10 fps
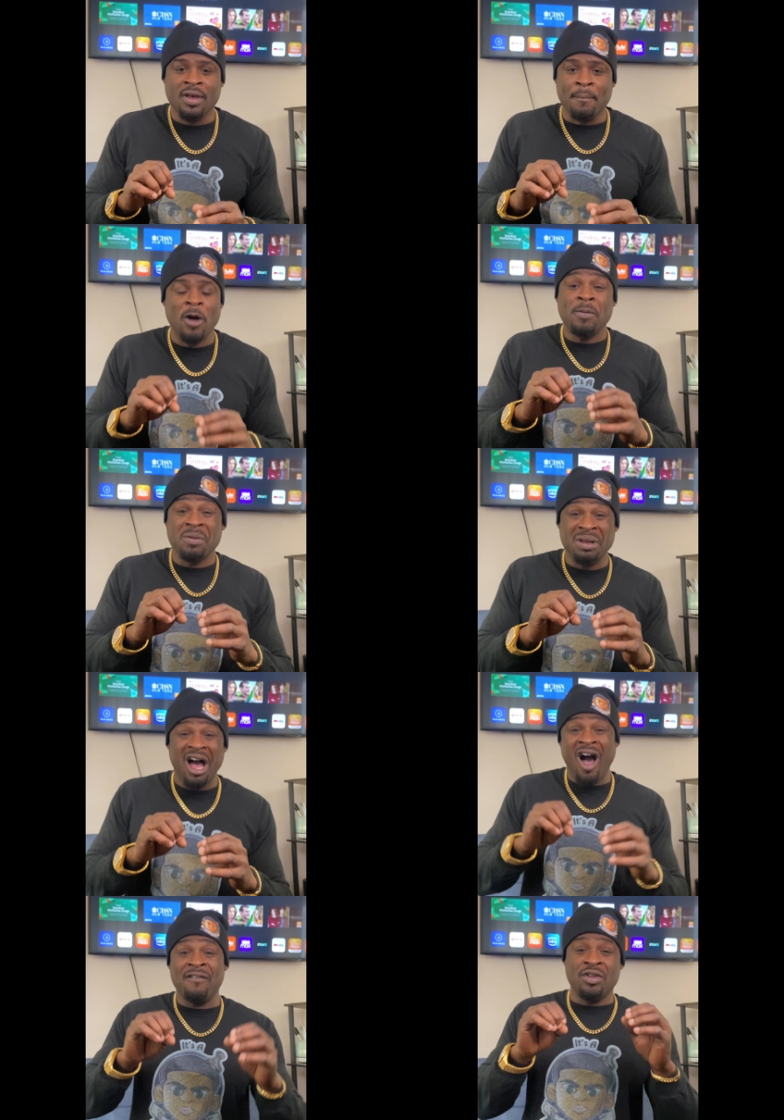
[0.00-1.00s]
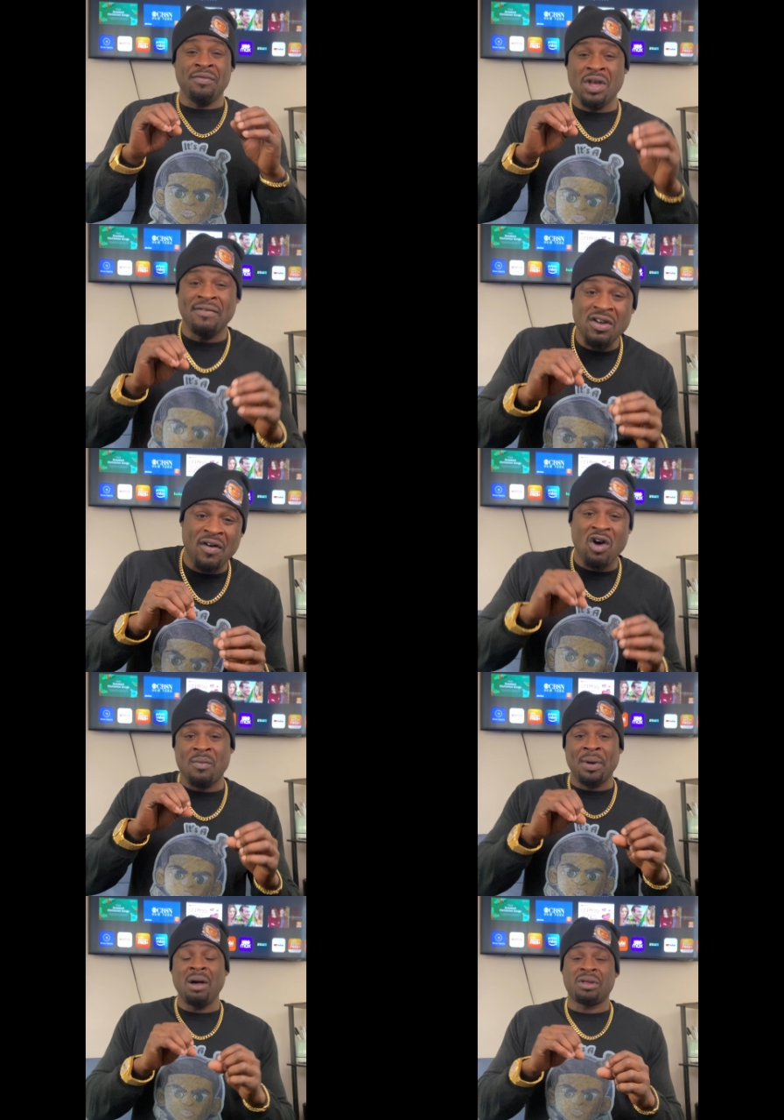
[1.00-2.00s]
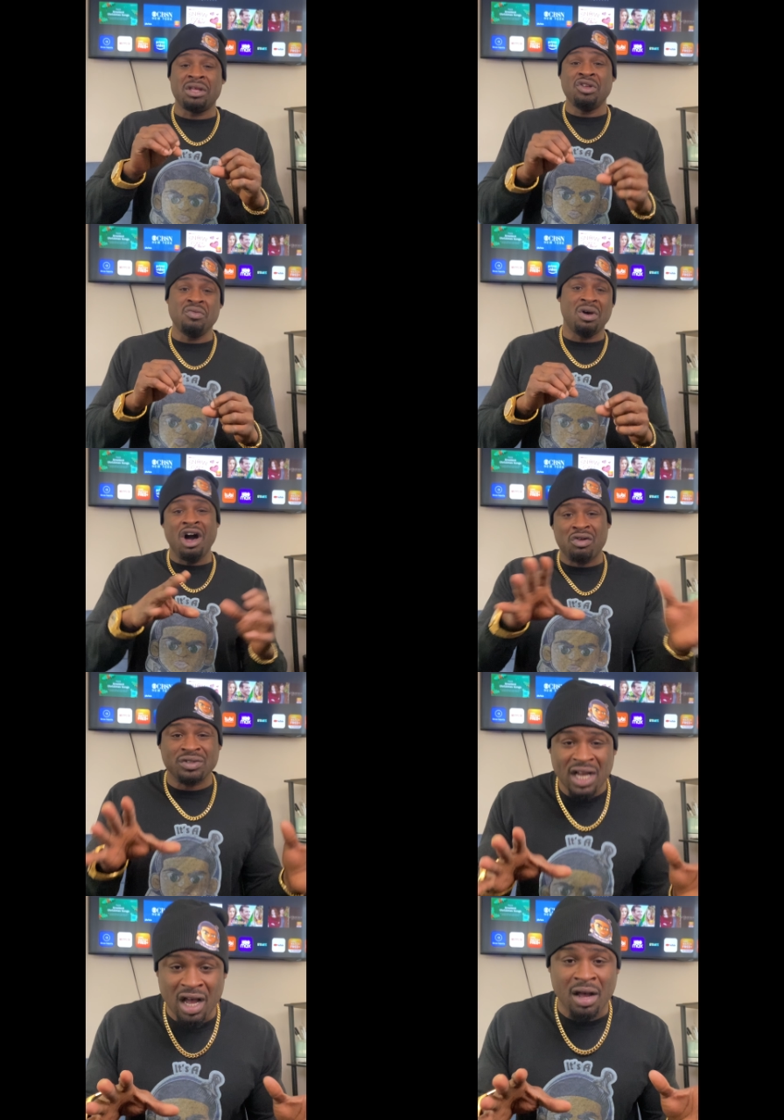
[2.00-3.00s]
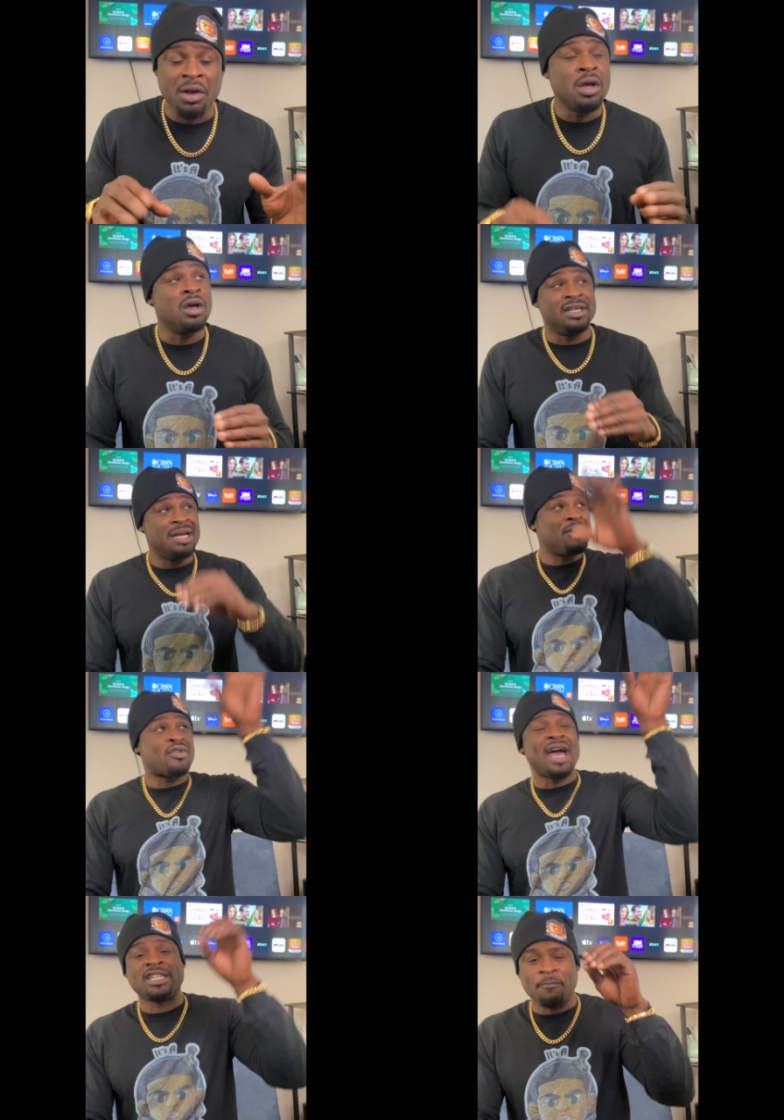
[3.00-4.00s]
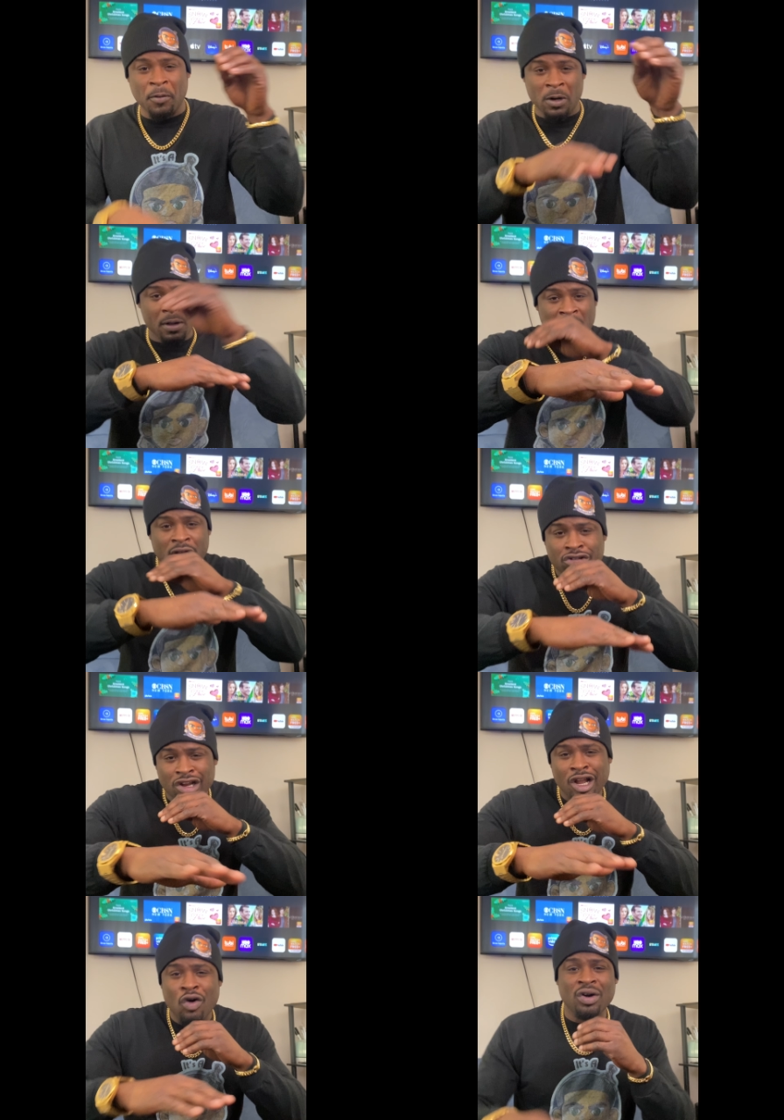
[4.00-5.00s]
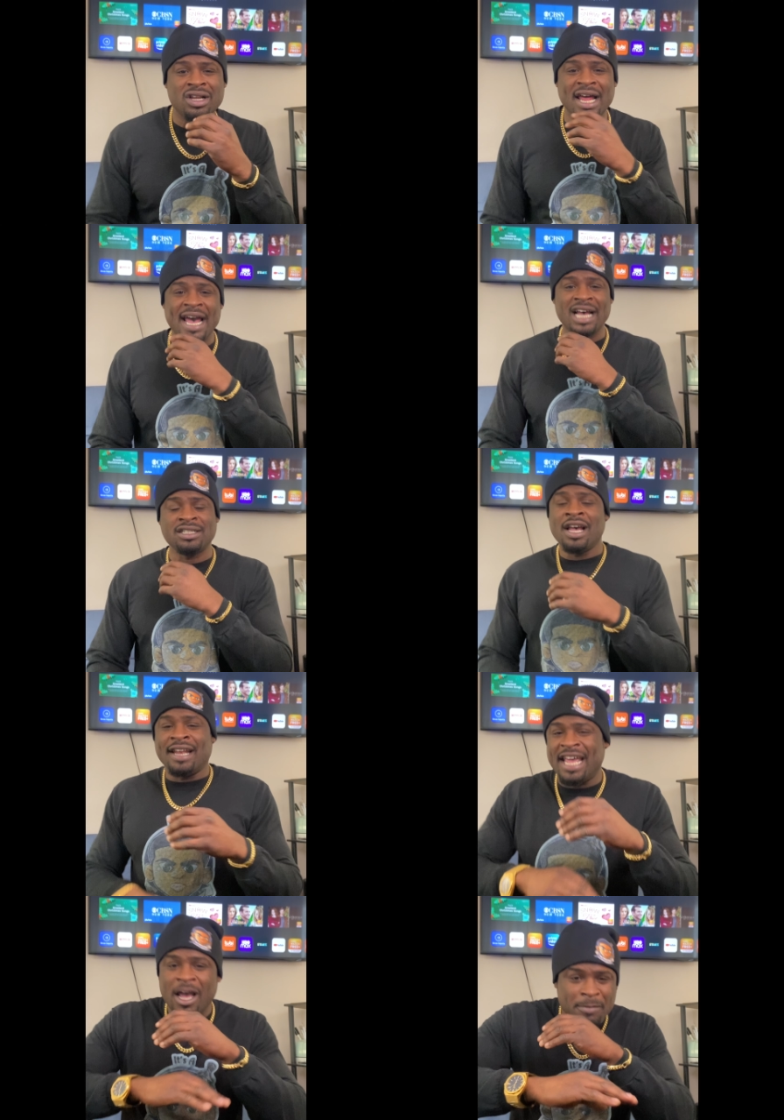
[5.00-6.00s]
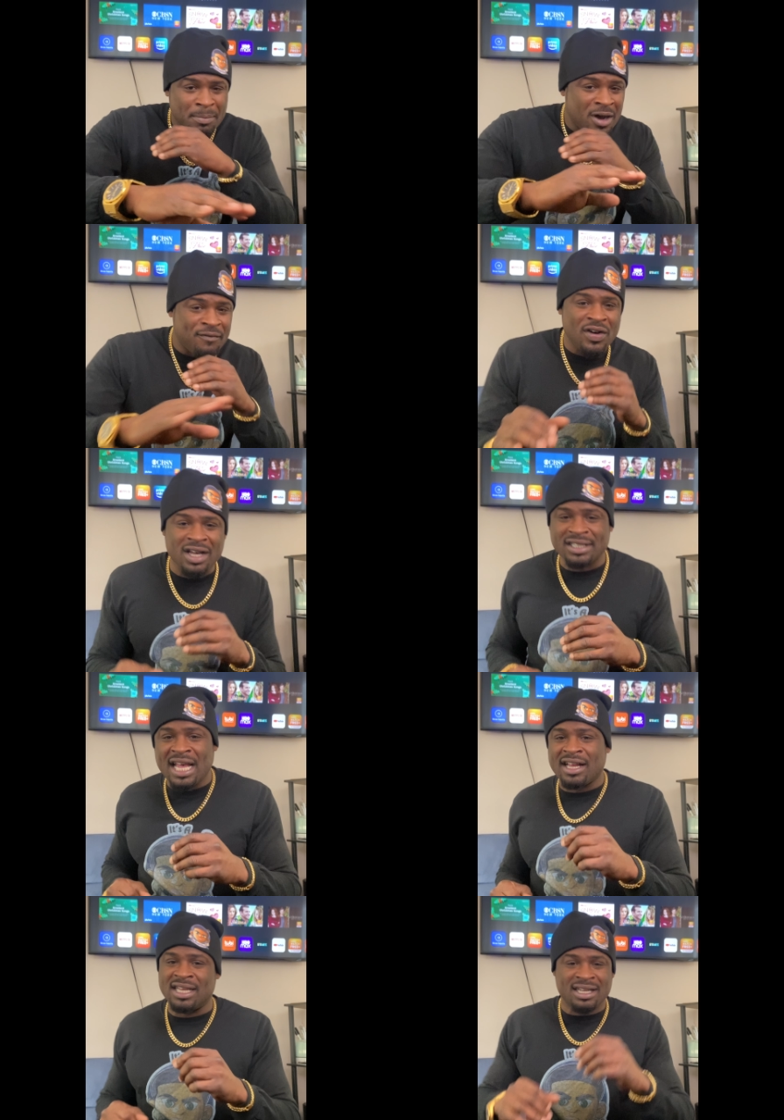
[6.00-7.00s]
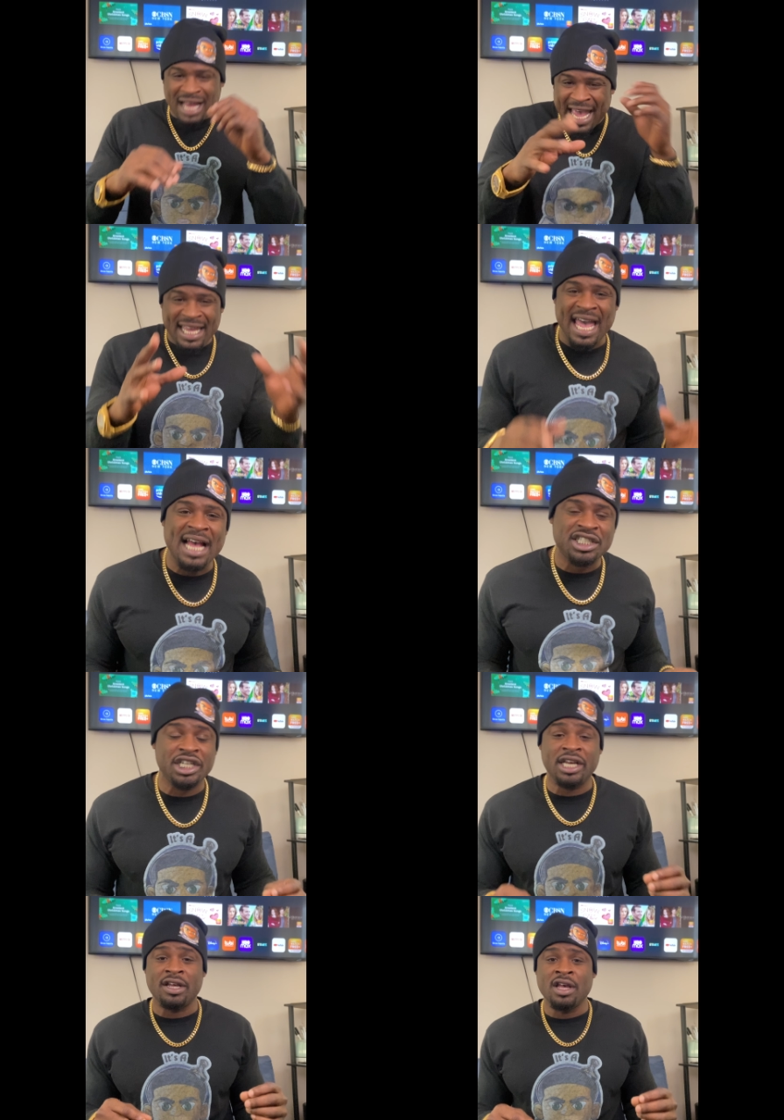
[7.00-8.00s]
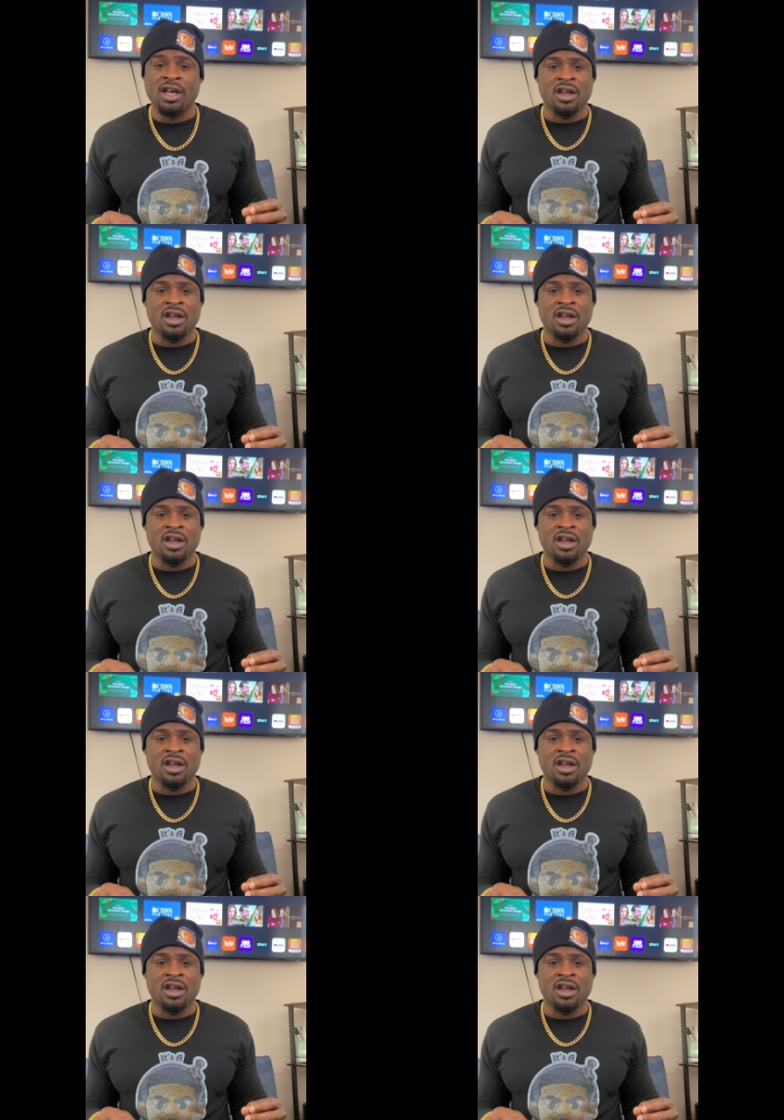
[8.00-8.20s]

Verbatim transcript: Most people be like, oh, if you, if you vote Republican, you Uncle Tom. Democrats are for the, the lower class. They help the motherfuckers out that ain't got shit.